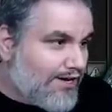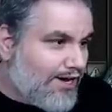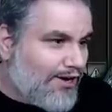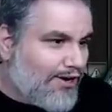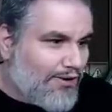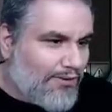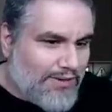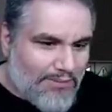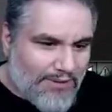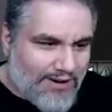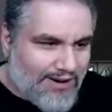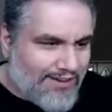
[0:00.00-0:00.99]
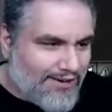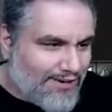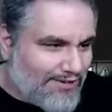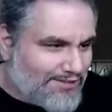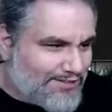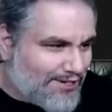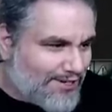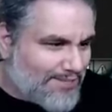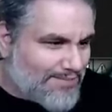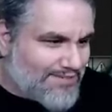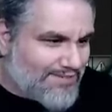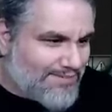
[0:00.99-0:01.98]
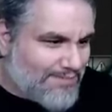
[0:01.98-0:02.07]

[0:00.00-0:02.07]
Oh, they went on their own terms.